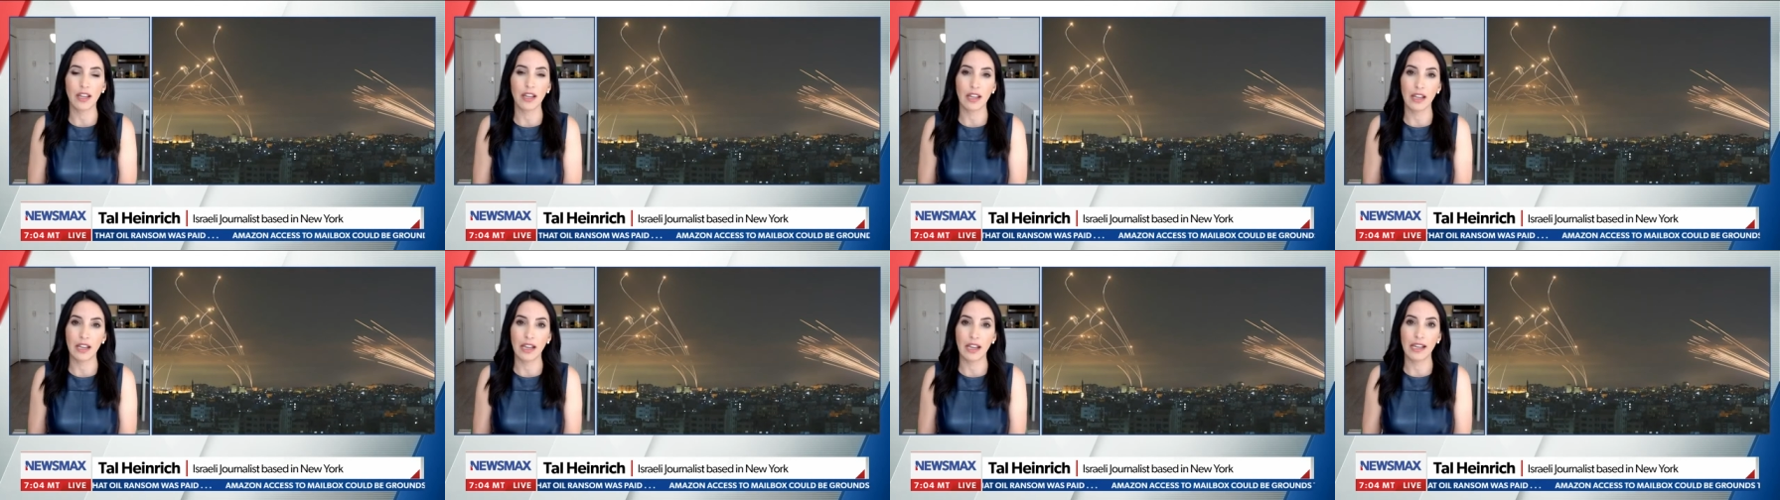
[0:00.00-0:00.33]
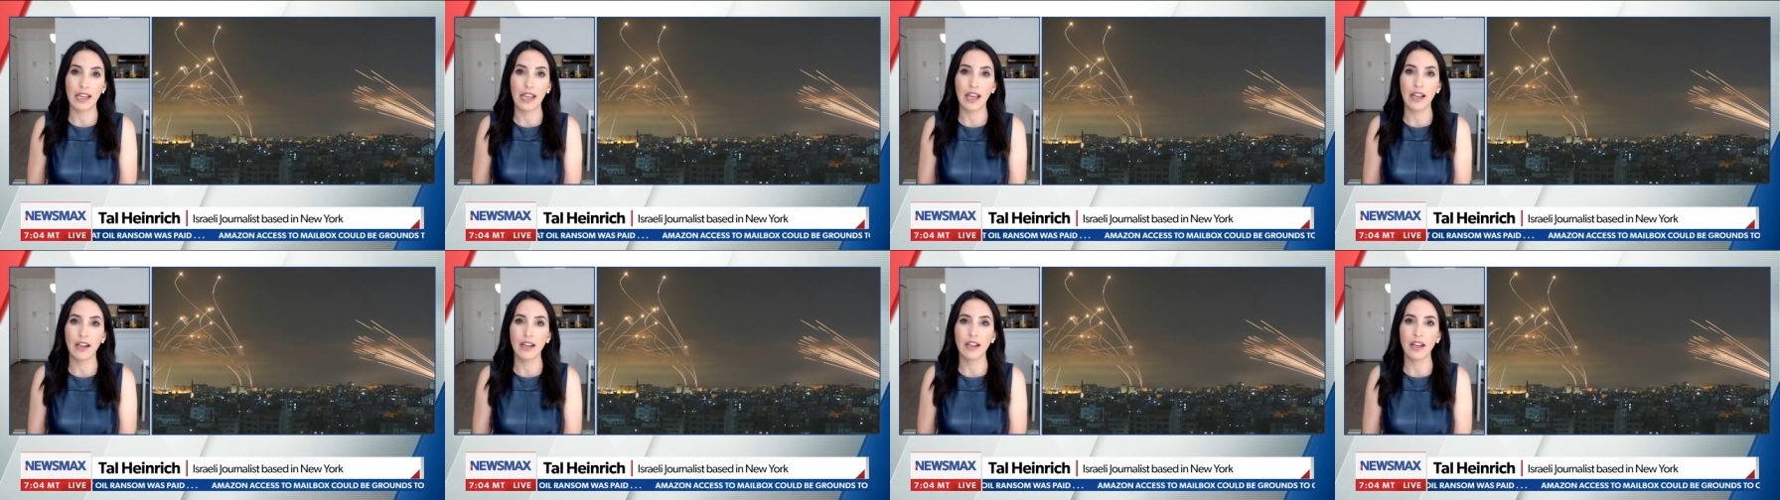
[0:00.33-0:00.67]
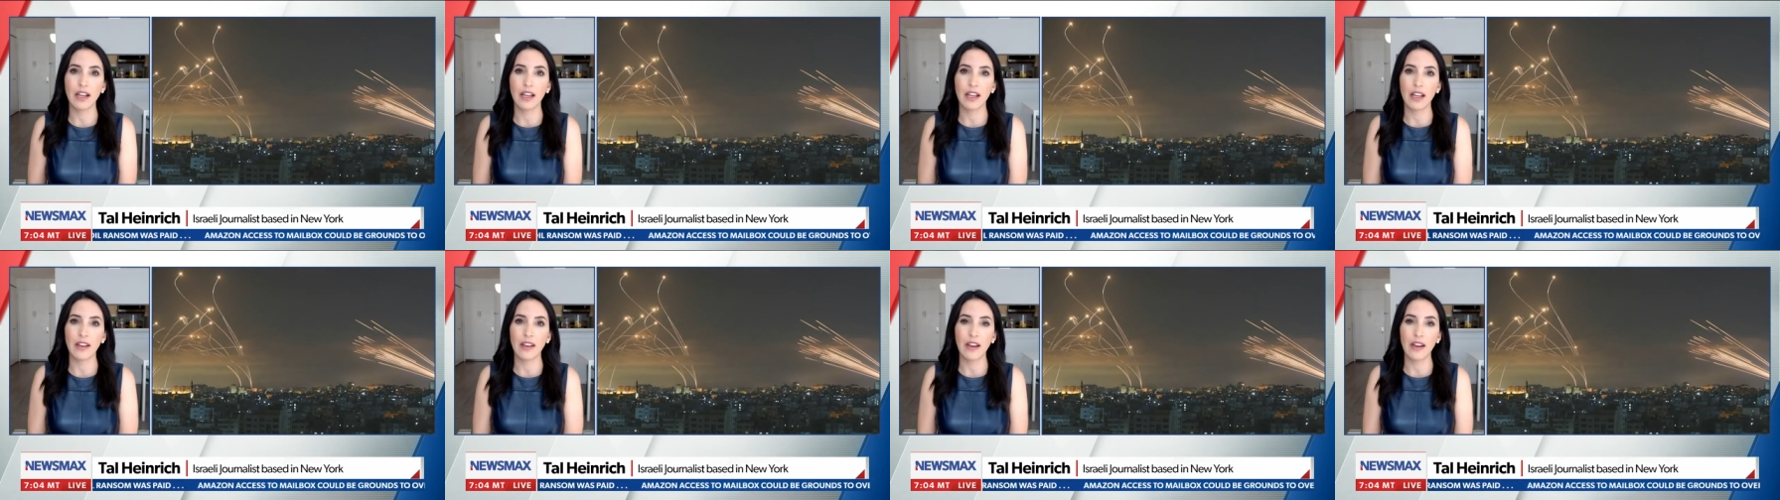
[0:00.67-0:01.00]
again
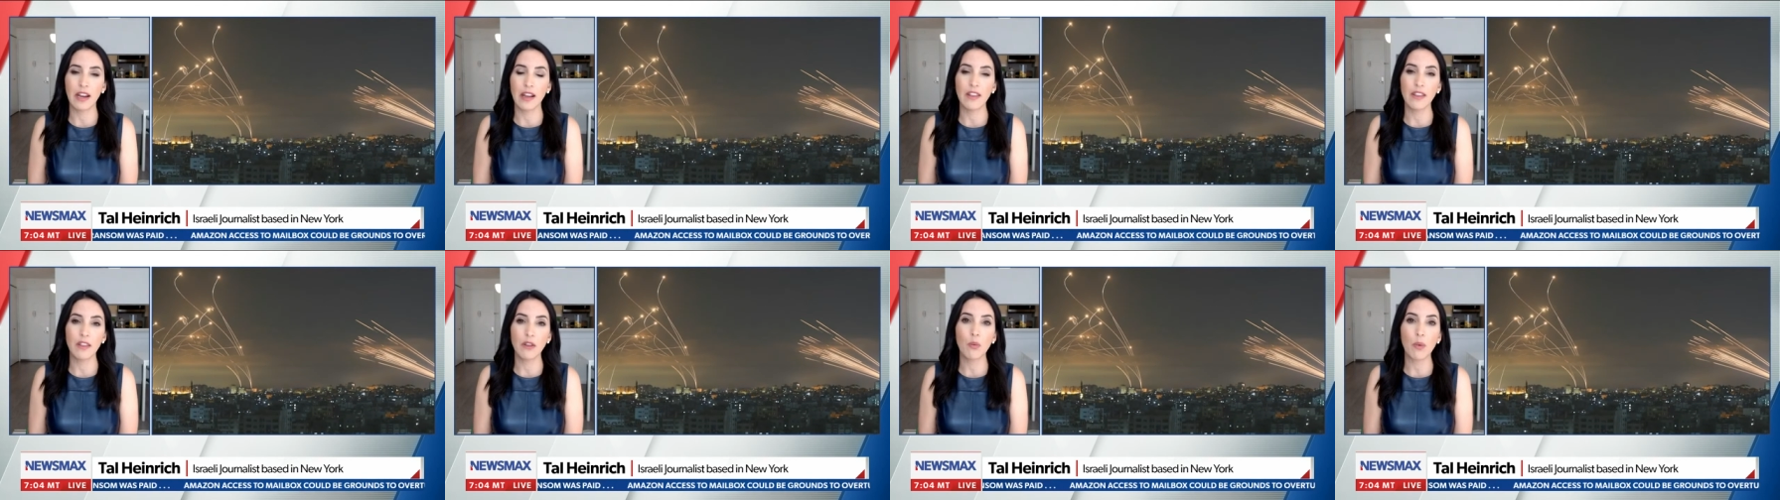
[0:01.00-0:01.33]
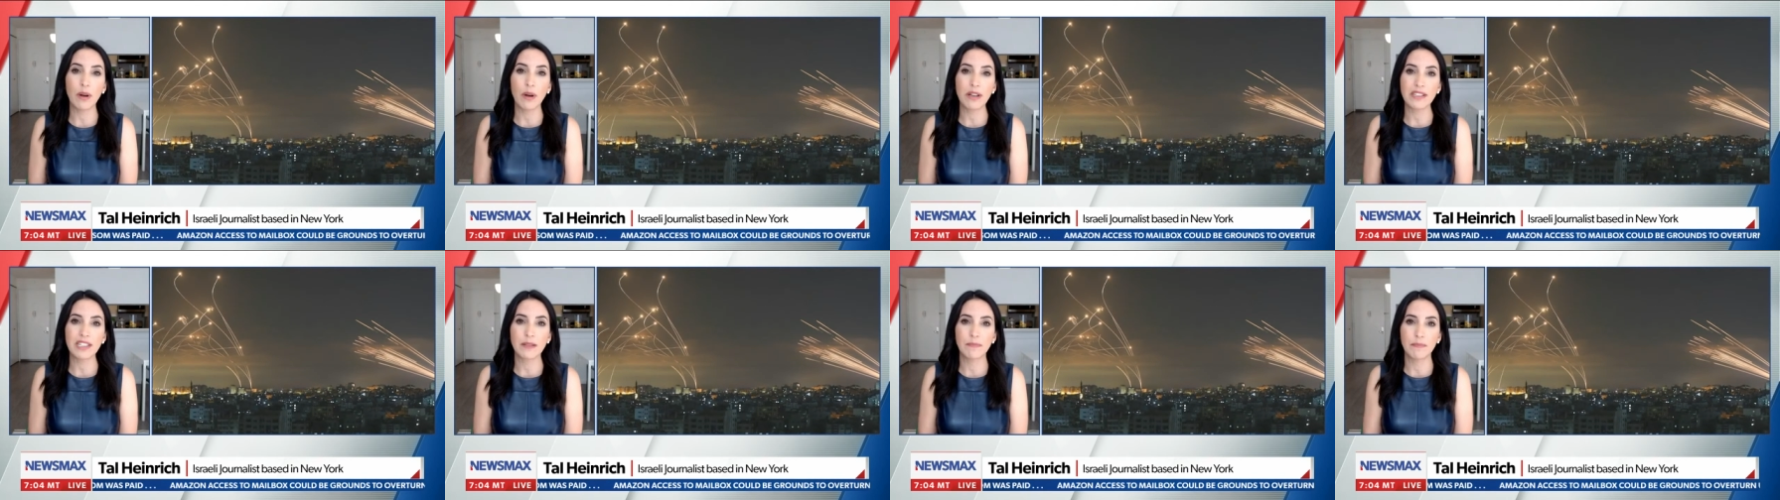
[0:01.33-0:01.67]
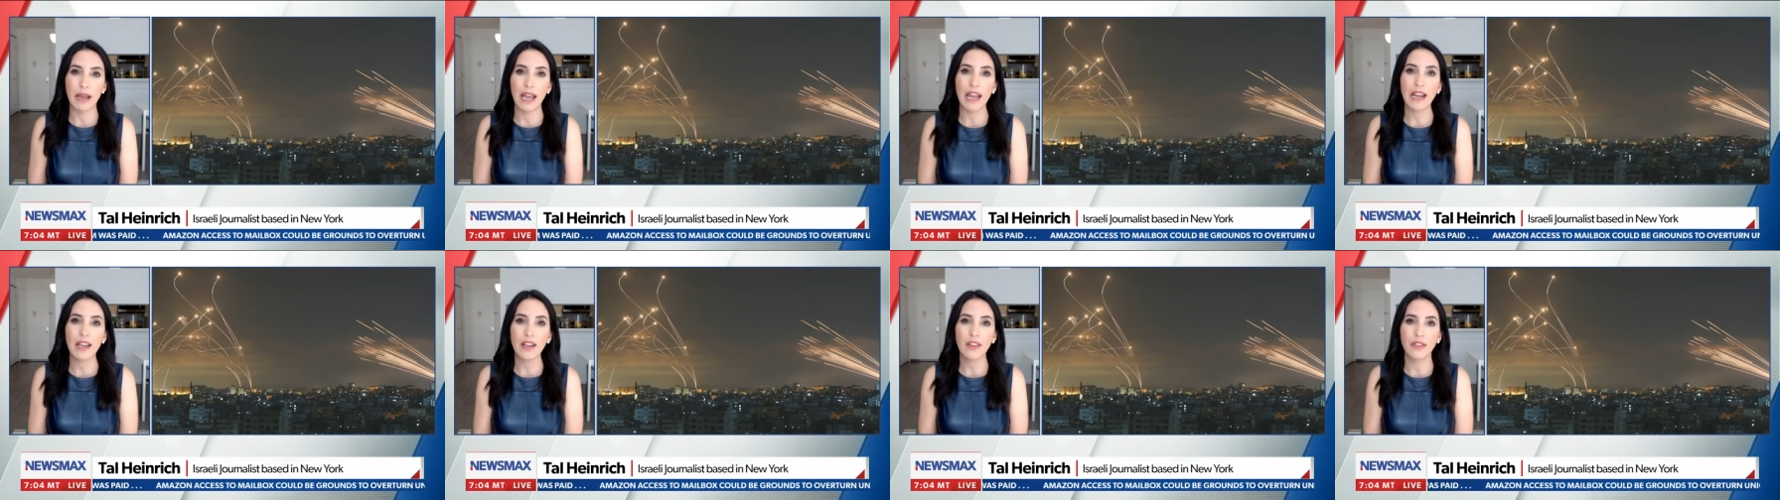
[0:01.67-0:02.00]
in, in, the West
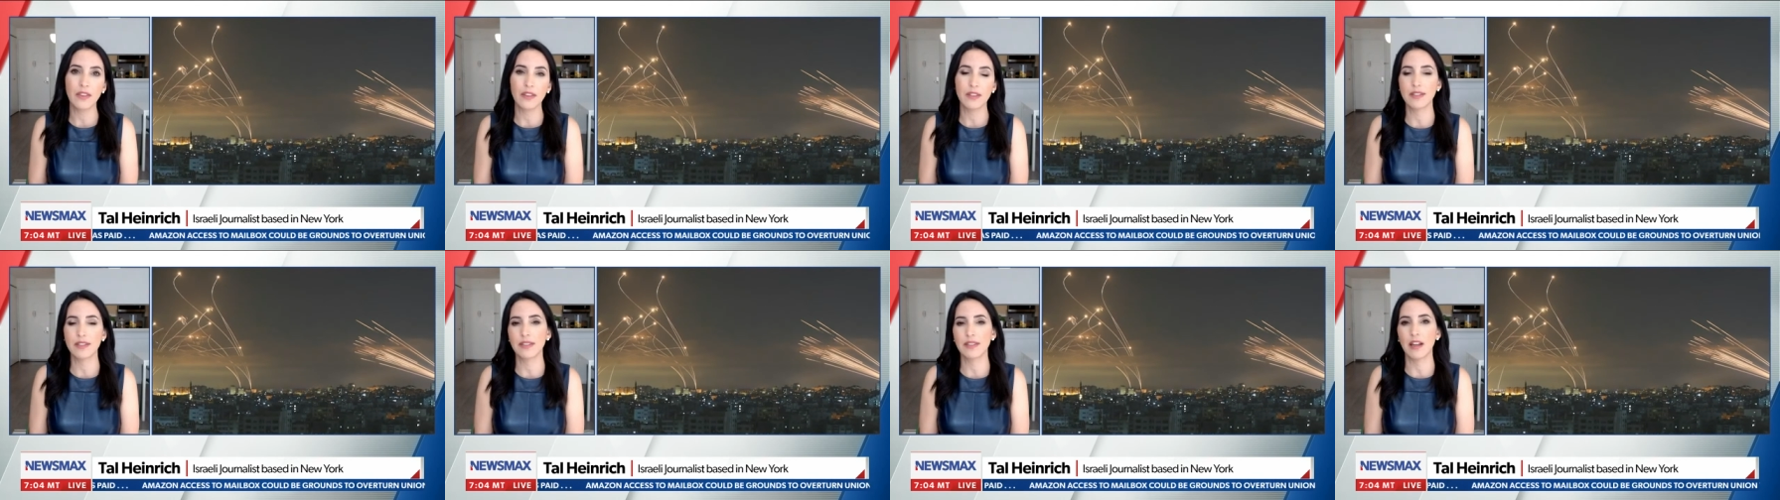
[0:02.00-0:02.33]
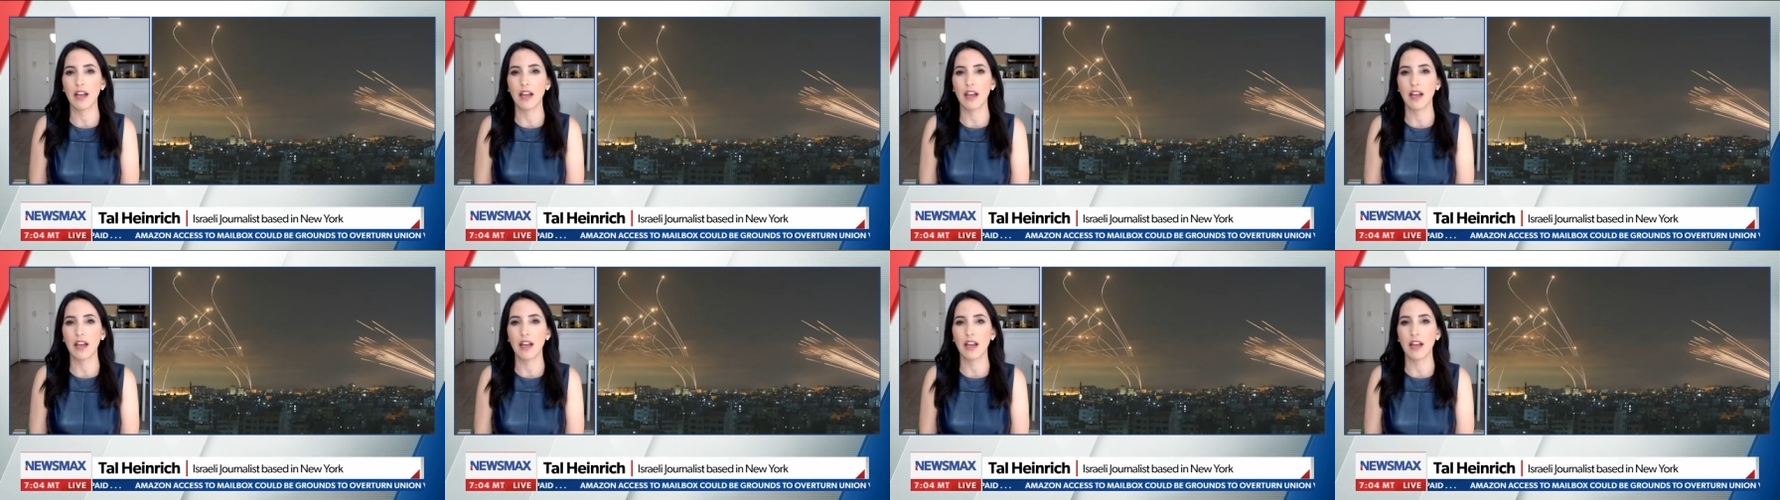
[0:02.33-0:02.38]
Bank this